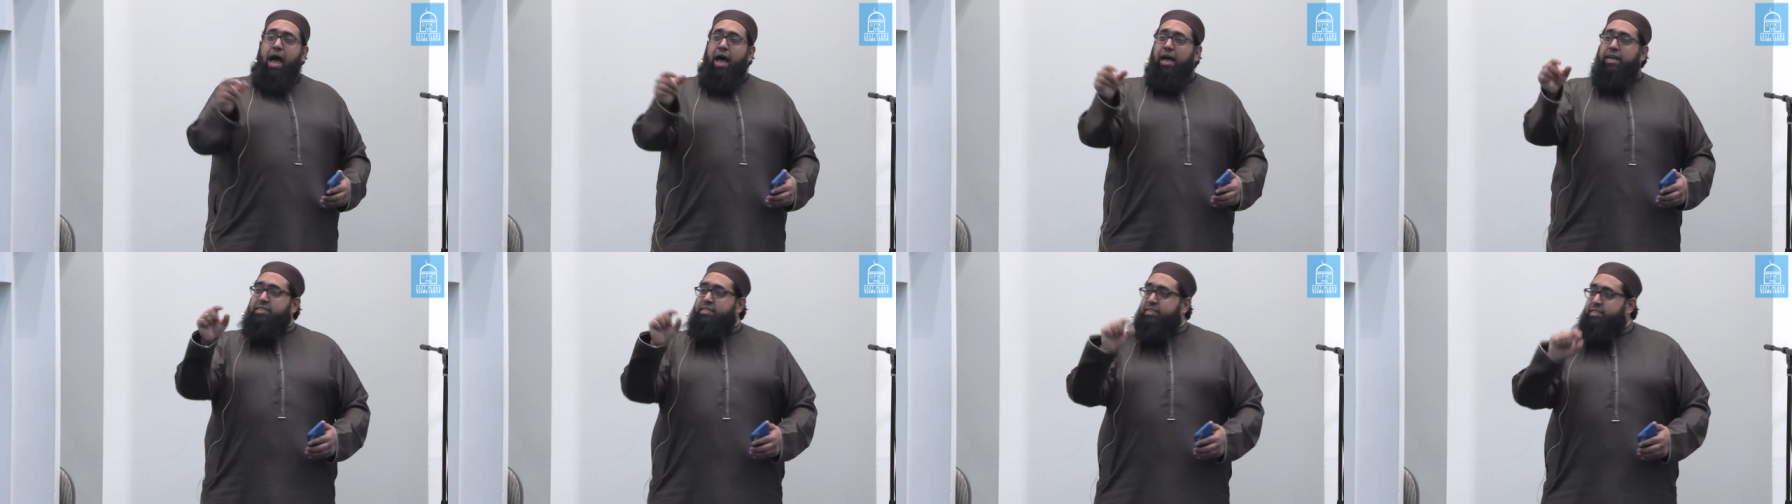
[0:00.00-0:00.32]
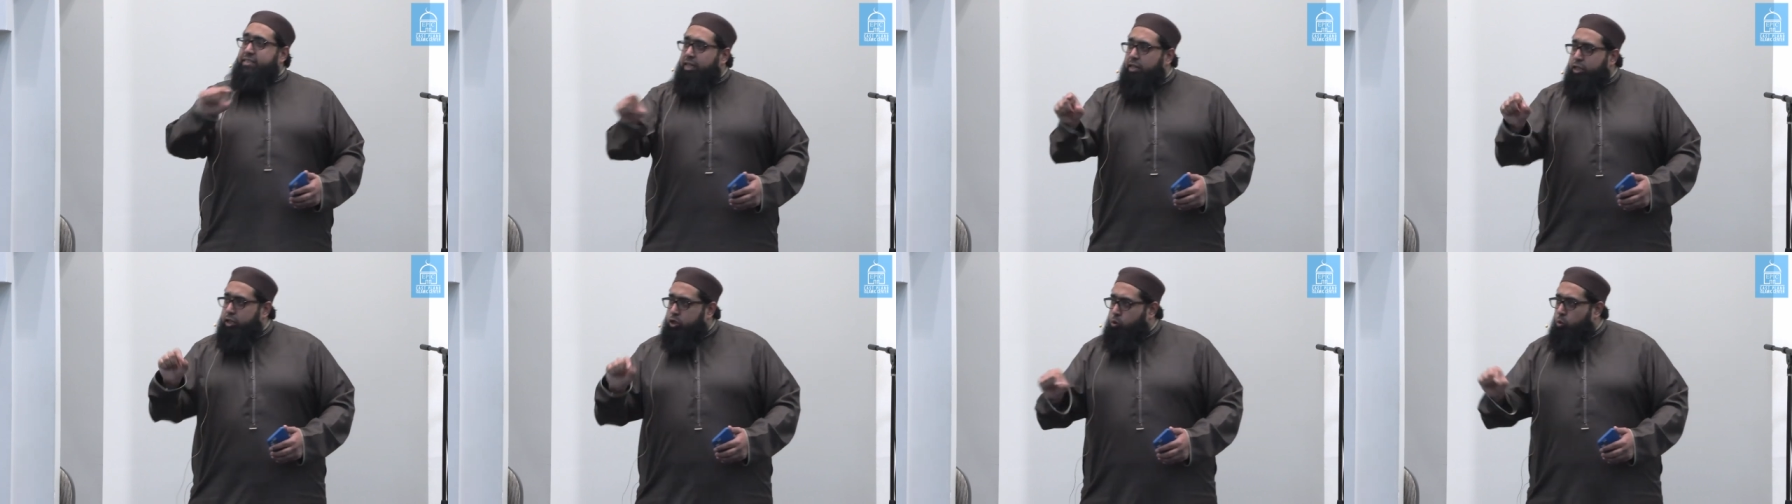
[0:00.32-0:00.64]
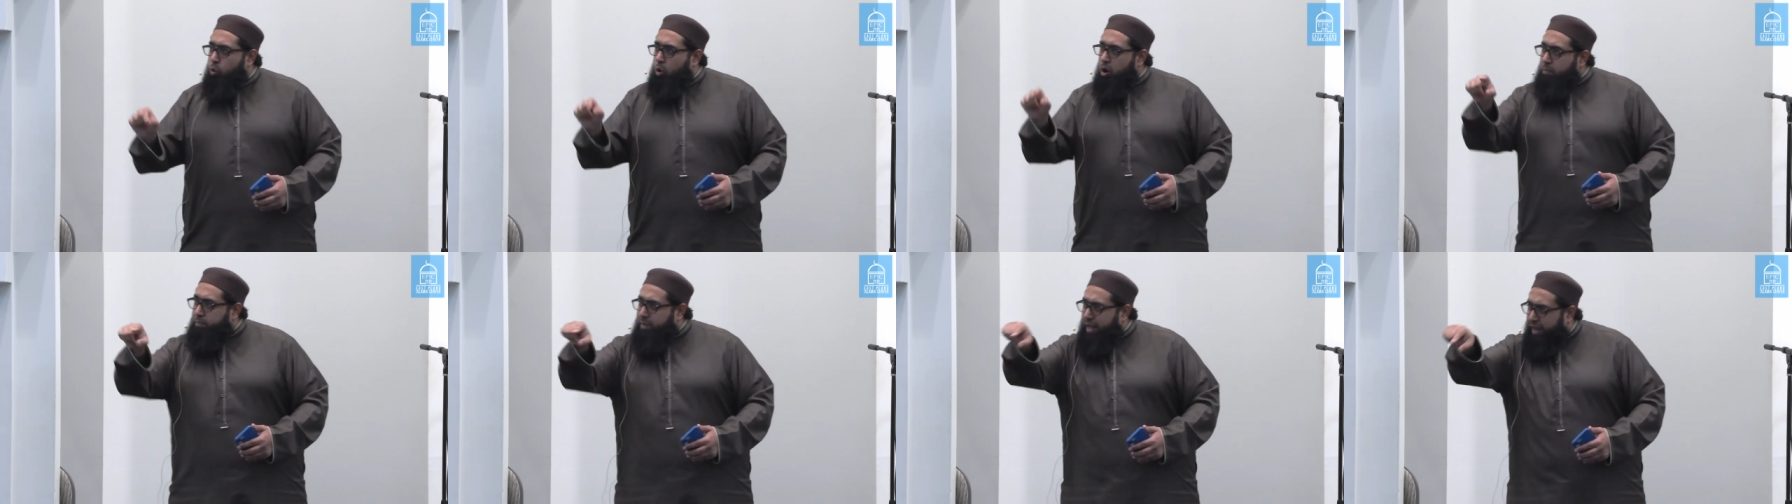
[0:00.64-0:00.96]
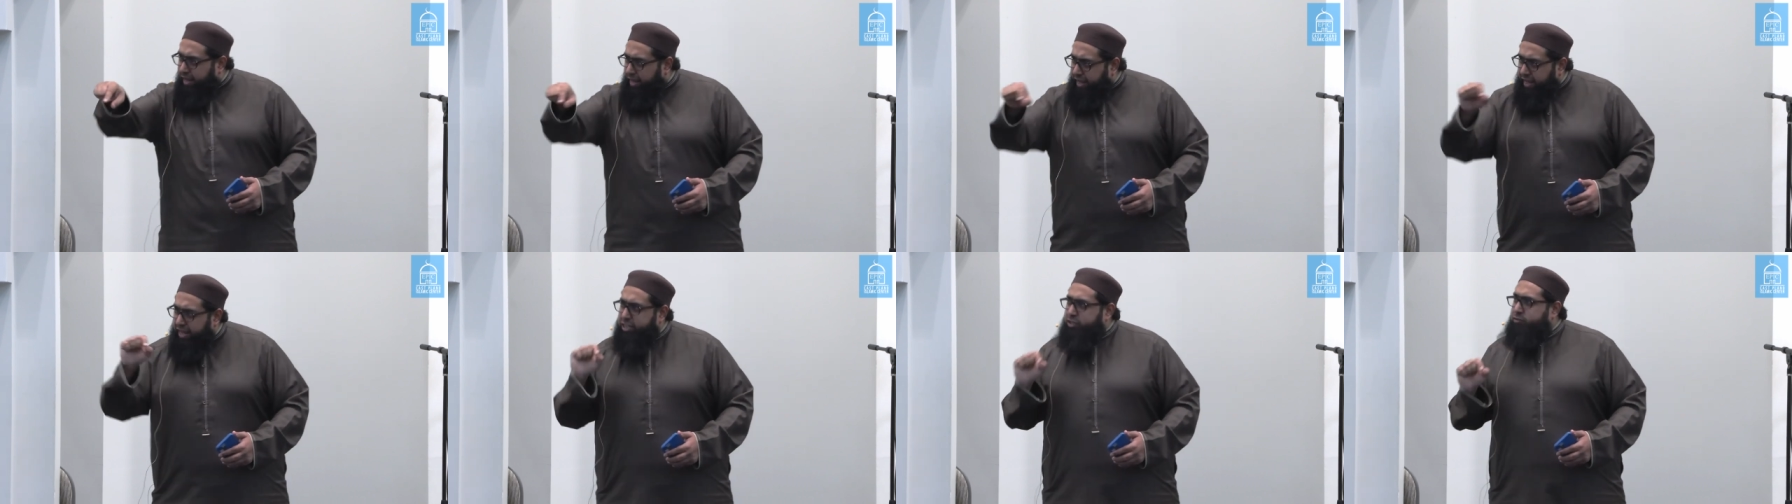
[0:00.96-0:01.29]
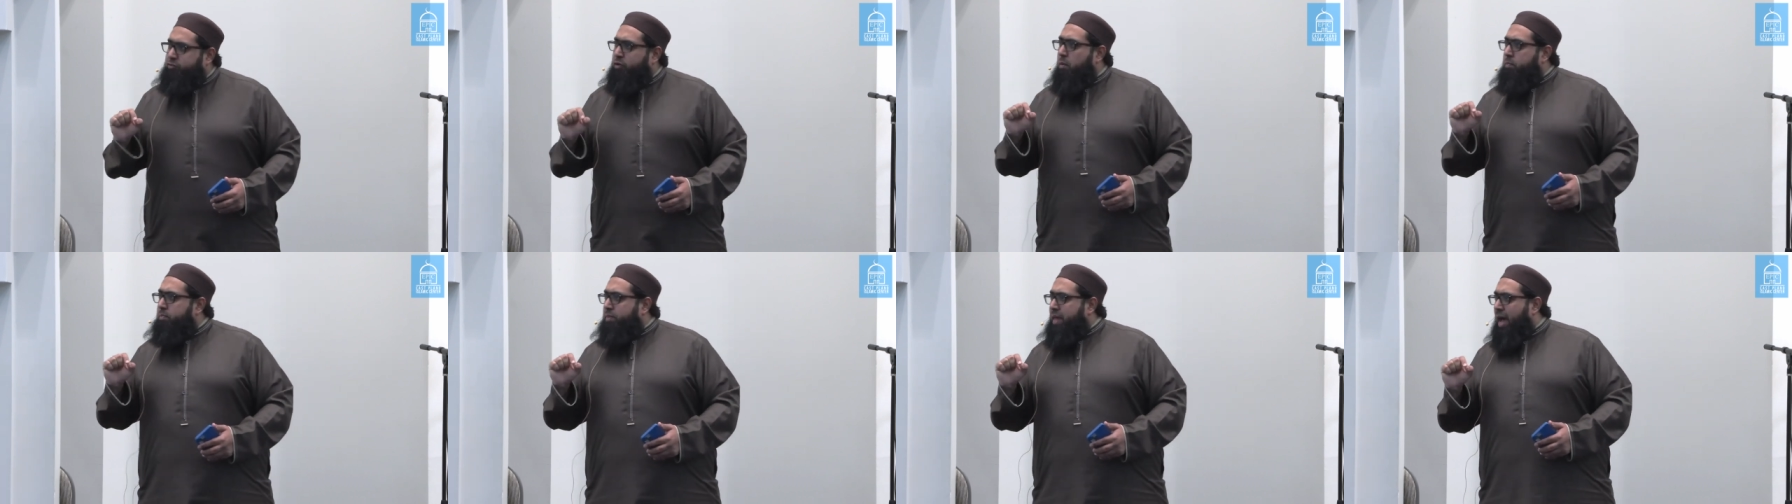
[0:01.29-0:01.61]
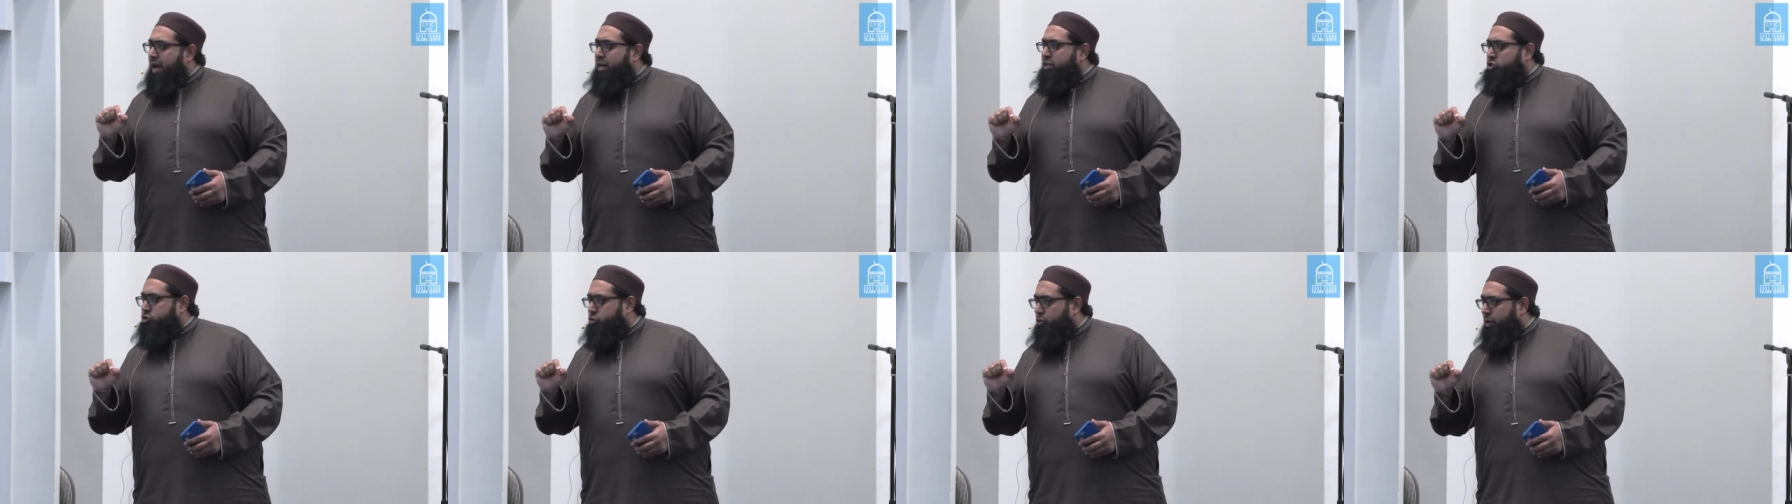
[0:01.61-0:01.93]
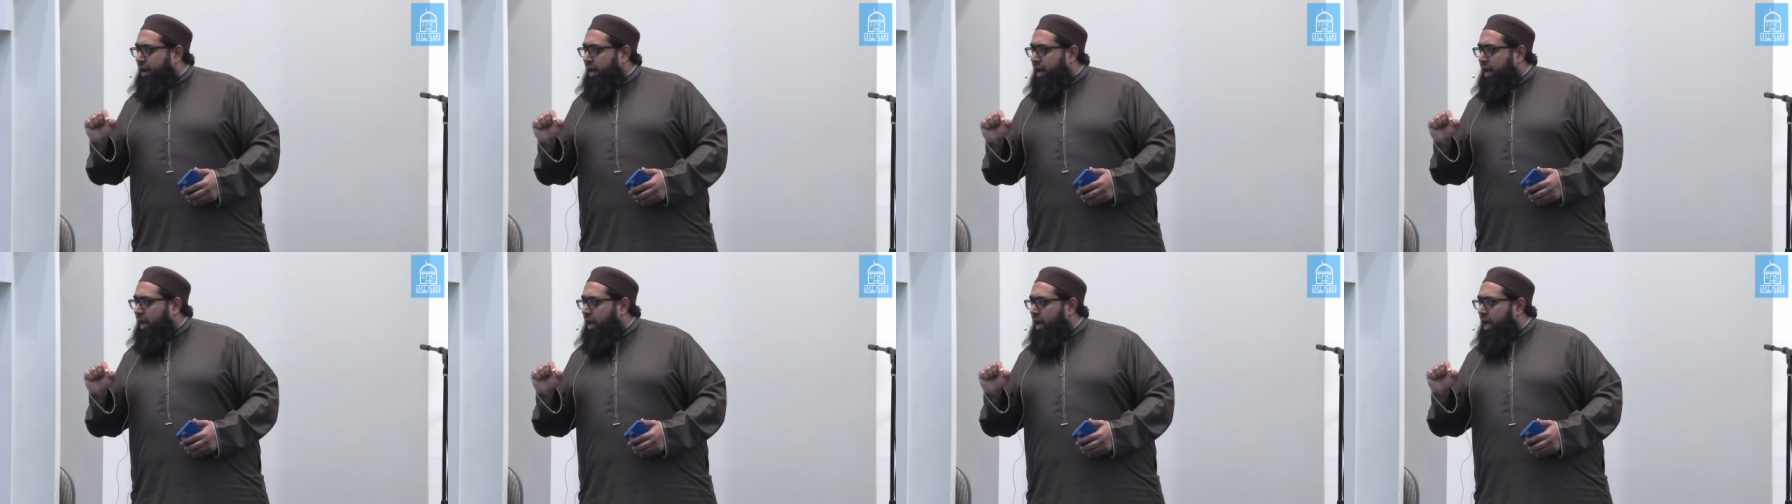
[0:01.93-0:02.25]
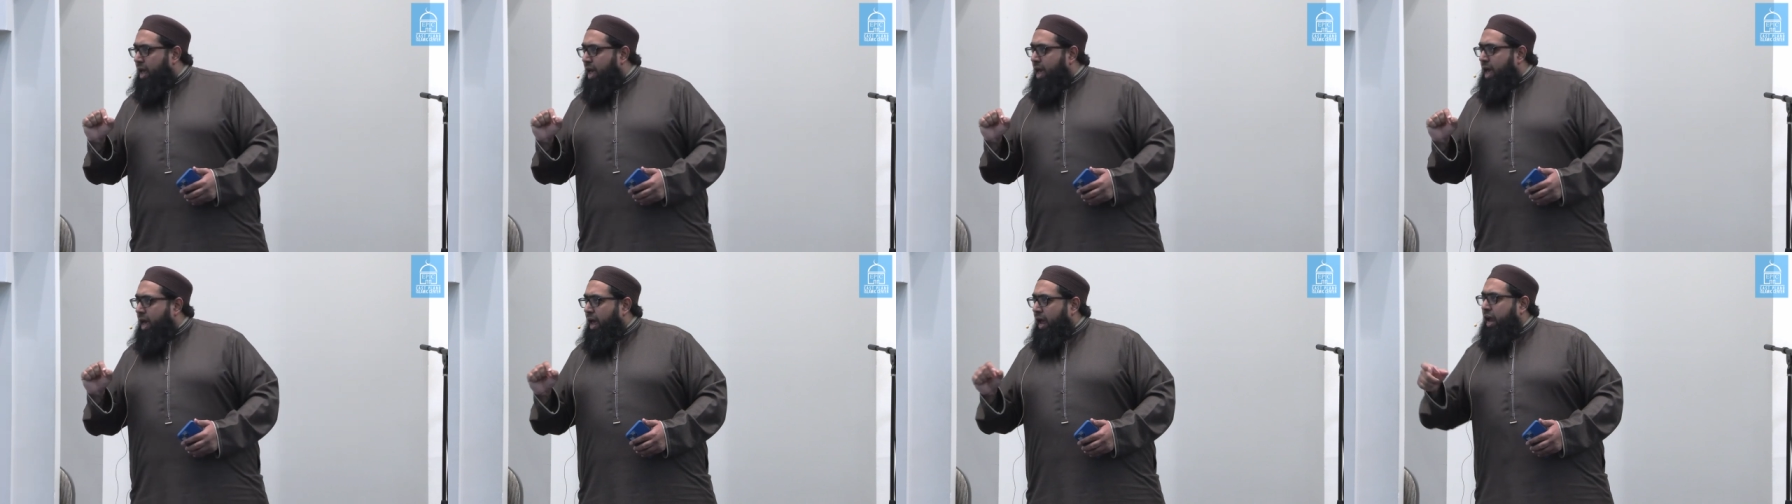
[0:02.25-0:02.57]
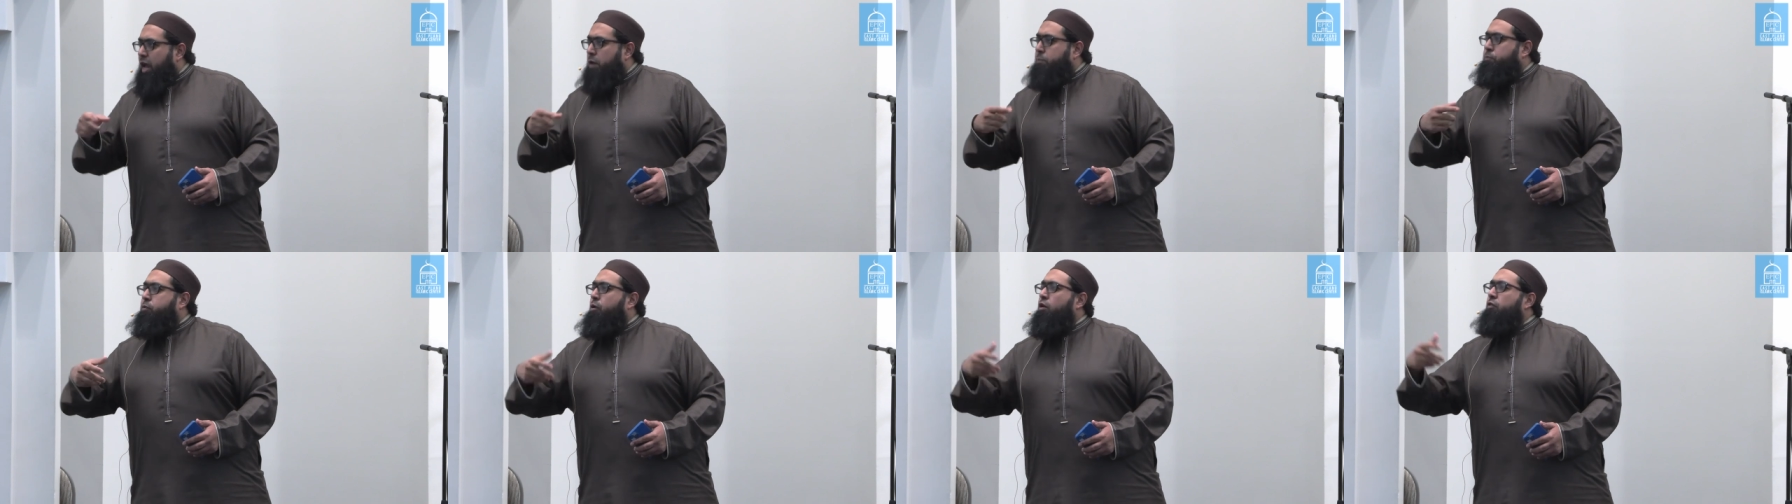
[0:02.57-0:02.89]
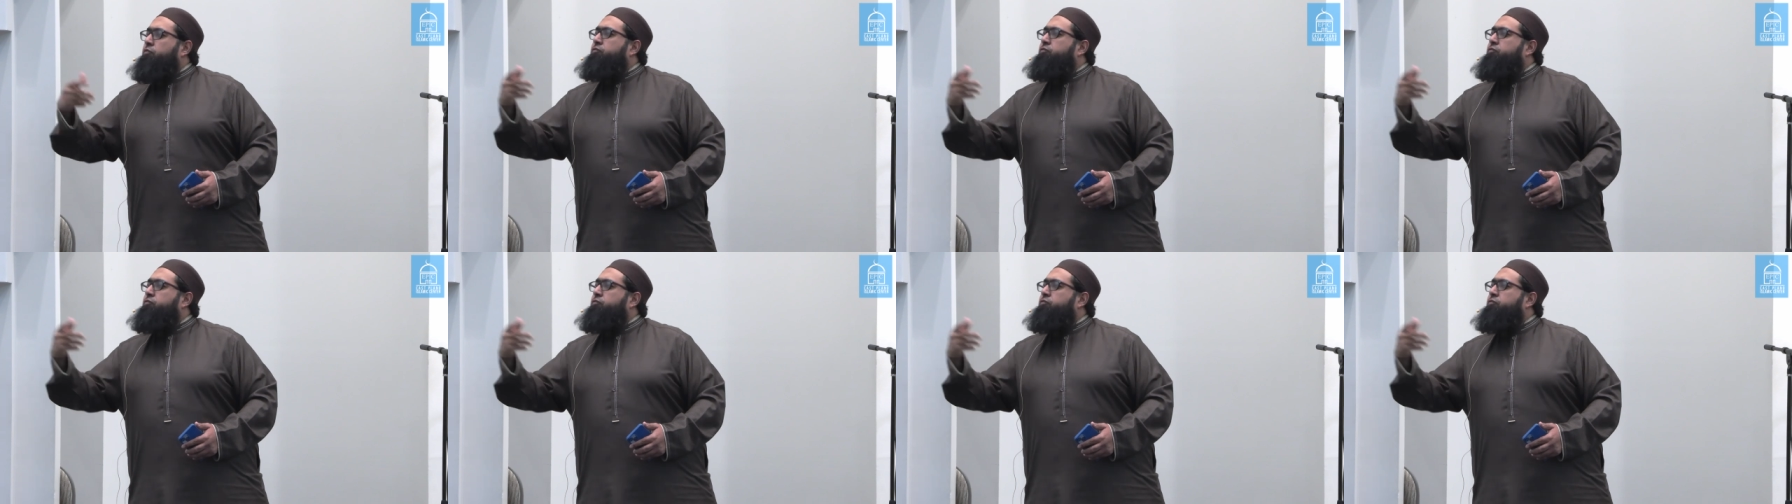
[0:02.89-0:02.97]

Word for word: A silkworm that eats from that tree it